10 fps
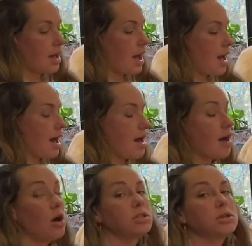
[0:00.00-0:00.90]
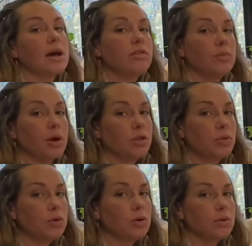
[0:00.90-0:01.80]
I also have a birth
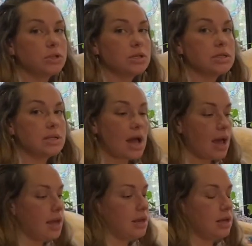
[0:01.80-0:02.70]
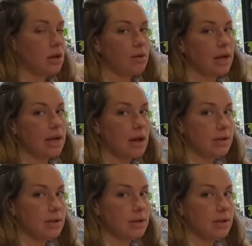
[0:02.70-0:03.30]
pool, which is not in here right now.